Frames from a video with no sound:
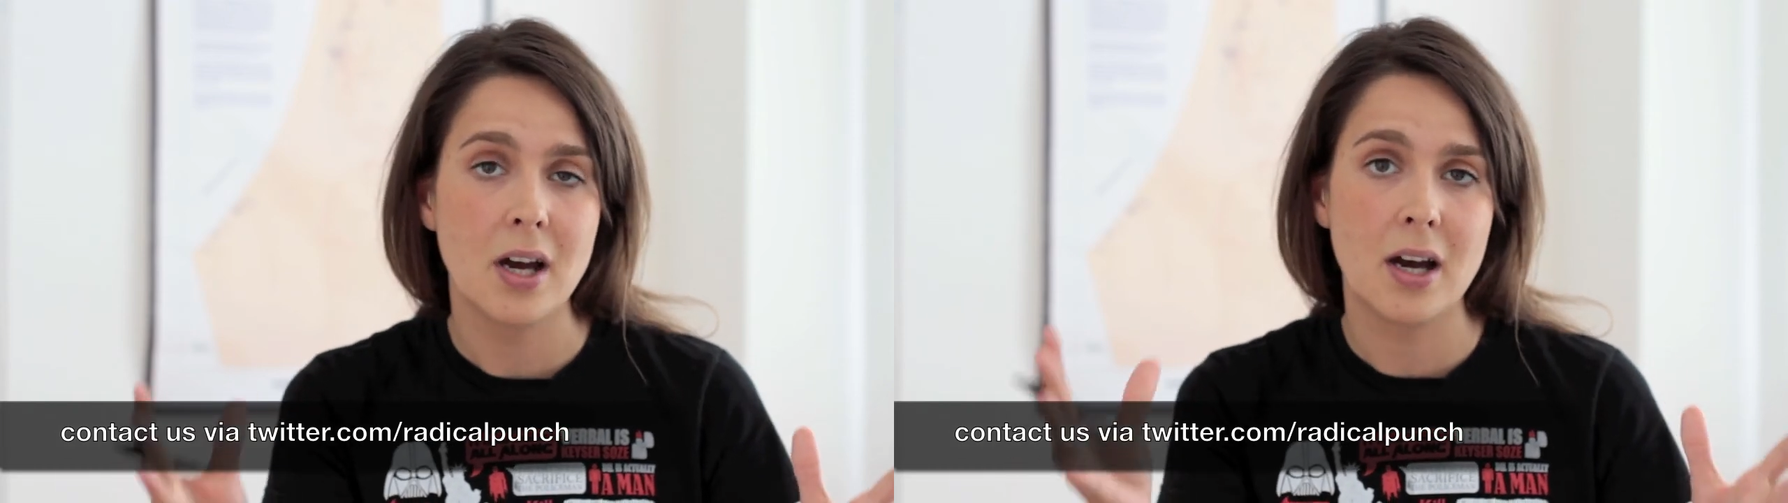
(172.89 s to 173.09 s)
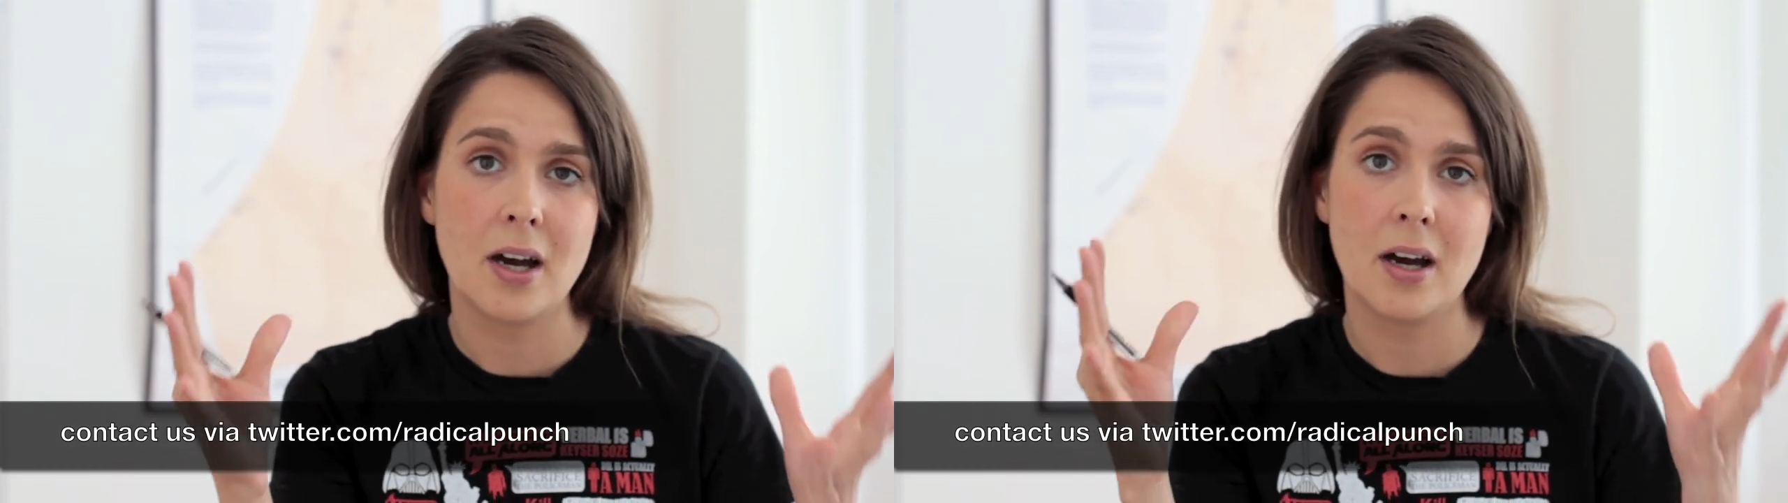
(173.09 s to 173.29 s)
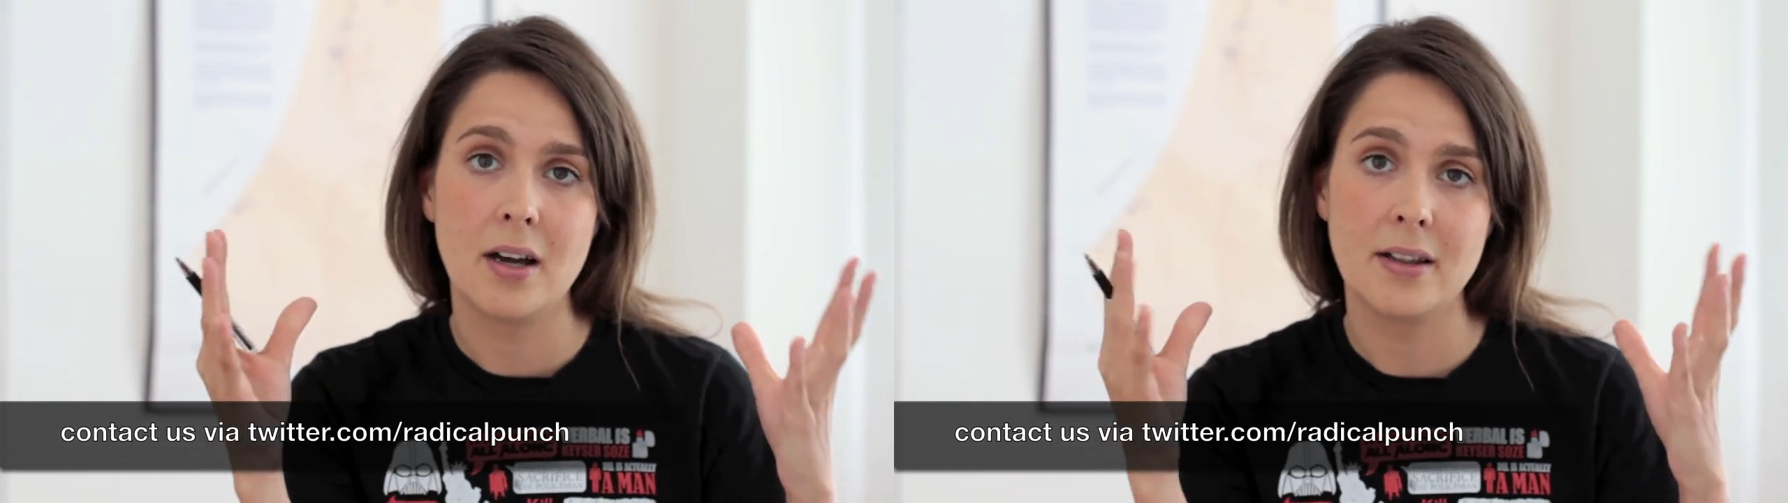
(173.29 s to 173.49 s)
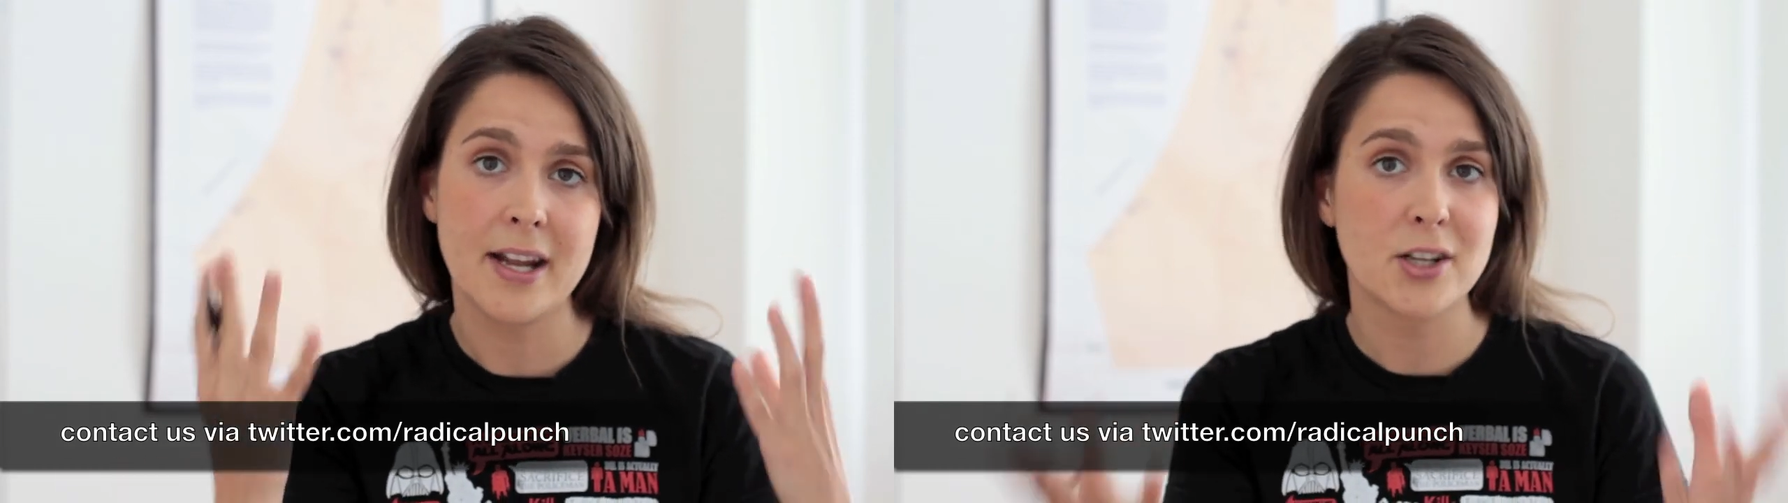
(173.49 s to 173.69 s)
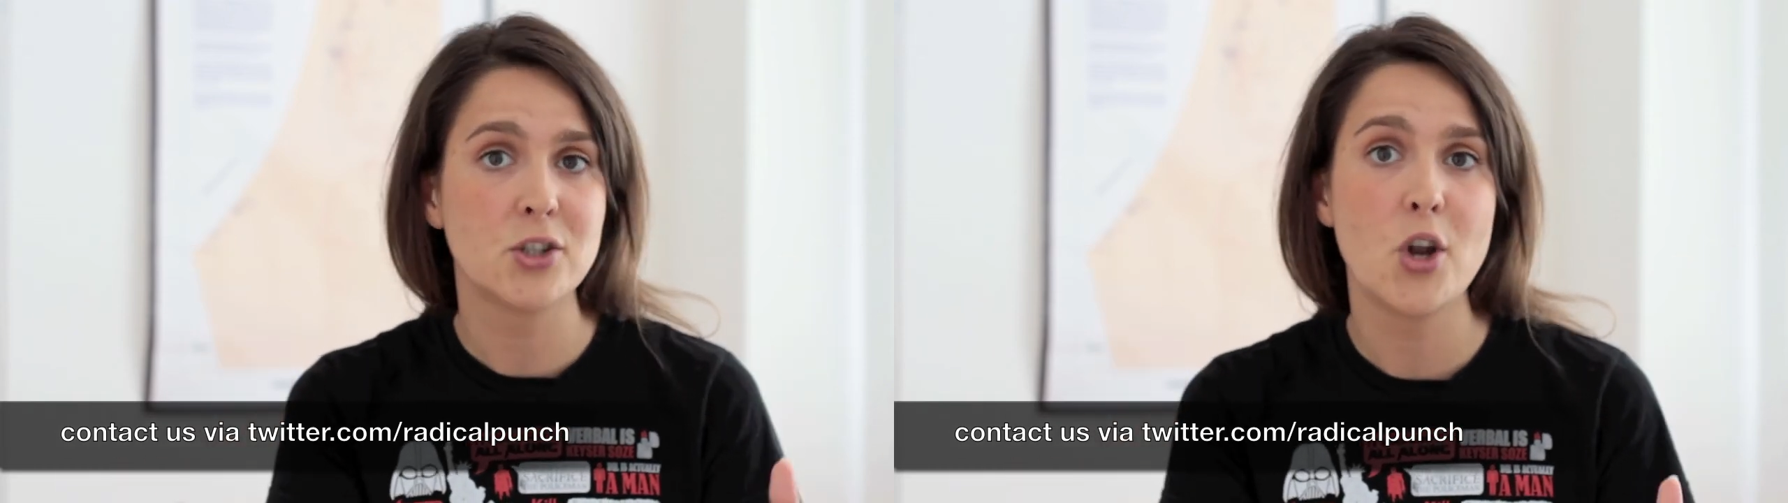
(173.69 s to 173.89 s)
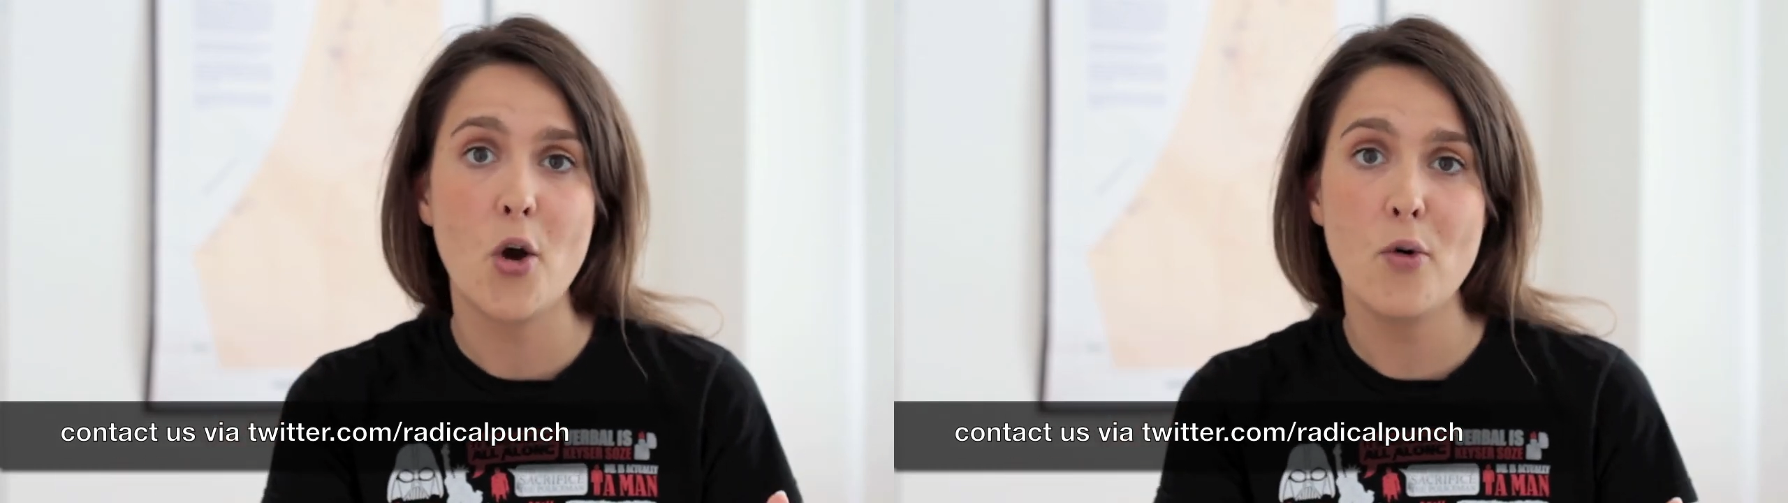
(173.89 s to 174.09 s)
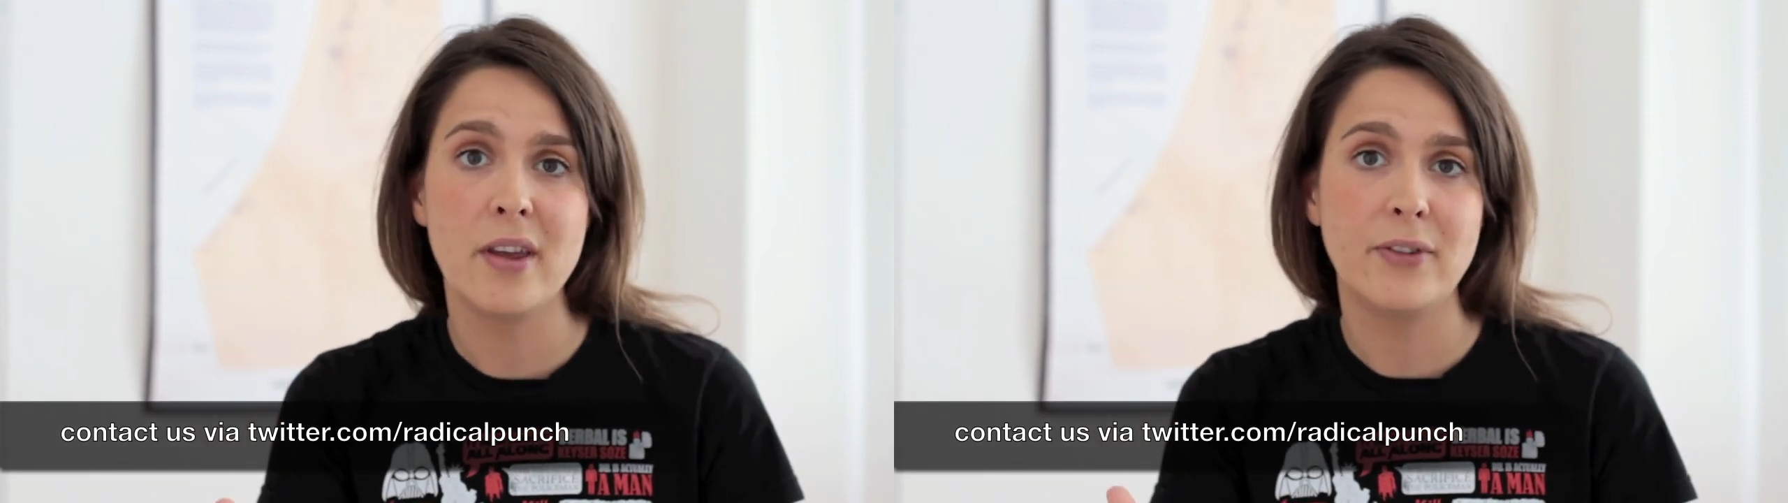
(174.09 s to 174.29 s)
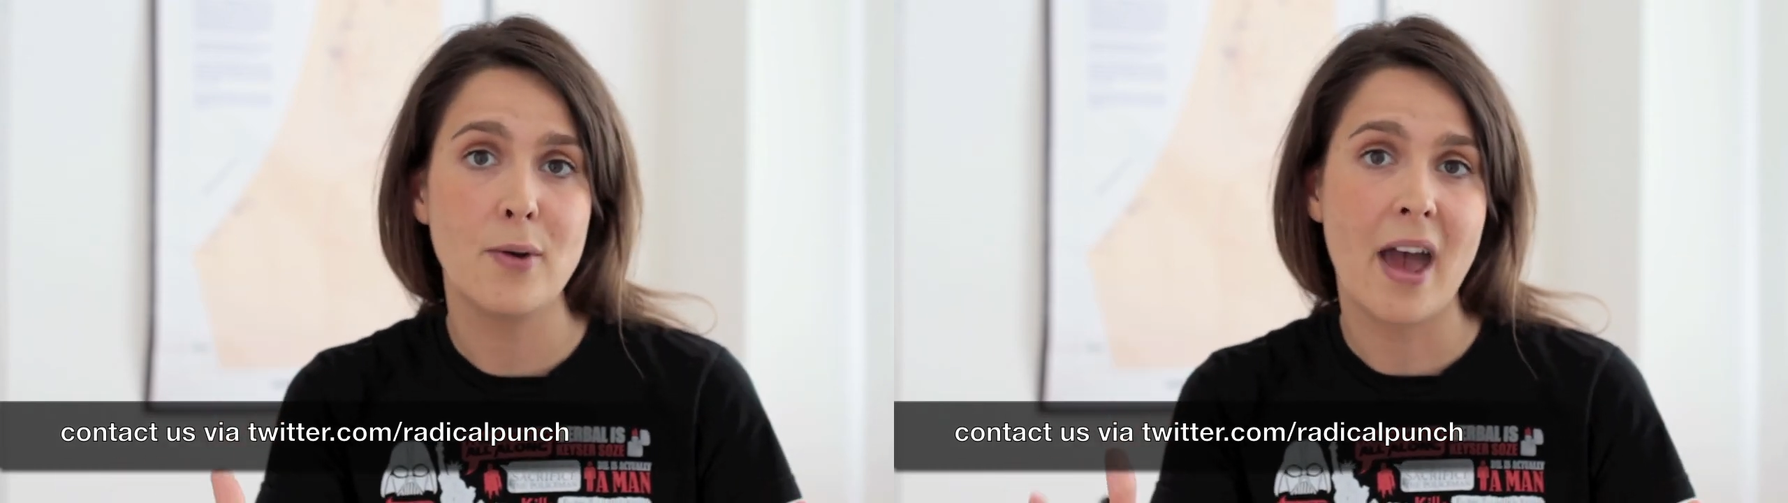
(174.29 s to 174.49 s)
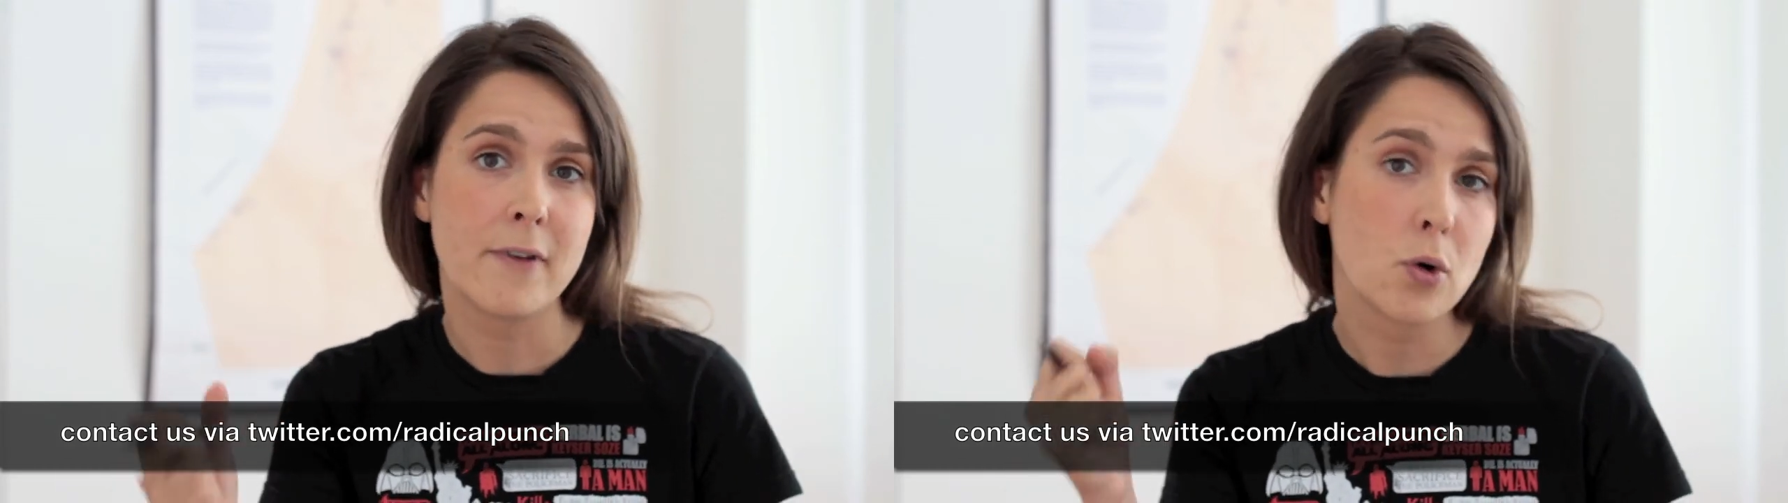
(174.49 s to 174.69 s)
Uh, let us know if you have a